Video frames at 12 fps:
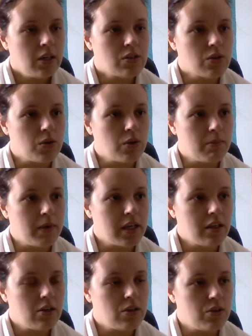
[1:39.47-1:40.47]
So you're
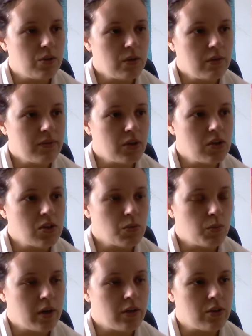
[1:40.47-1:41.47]
making a universe
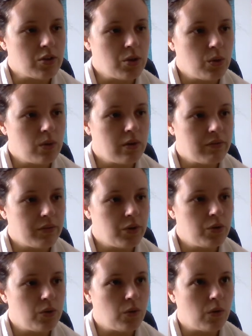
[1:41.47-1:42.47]
where the two of
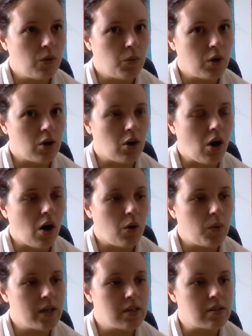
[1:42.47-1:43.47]
you were
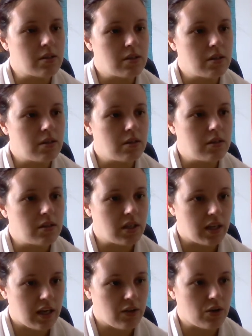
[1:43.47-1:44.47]
always
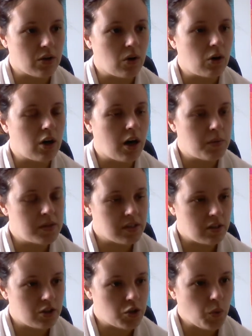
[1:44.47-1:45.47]
together or always
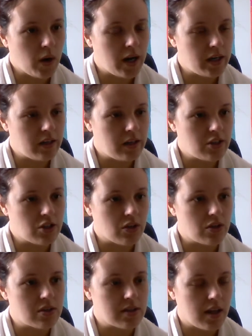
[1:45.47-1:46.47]
intertwined in each
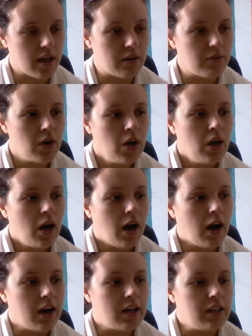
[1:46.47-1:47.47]
other's life.
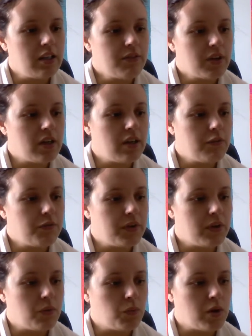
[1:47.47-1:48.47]
Even if
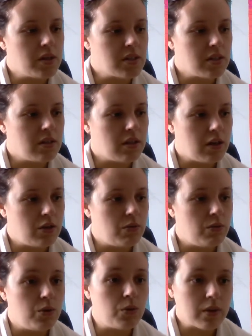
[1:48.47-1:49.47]
it wasn't that you
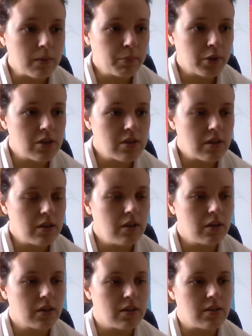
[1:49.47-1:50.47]
knew that
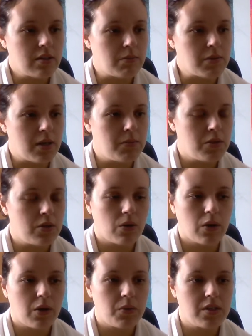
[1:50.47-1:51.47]
person, because sometimes you
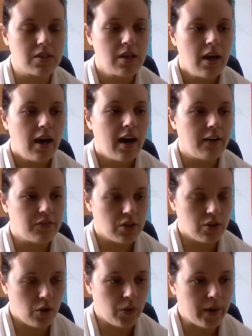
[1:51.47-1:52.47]
don't always have
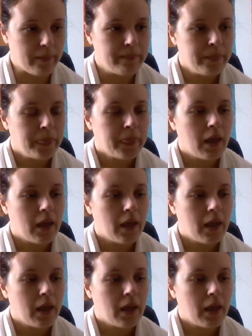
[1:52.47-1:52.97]
to know them.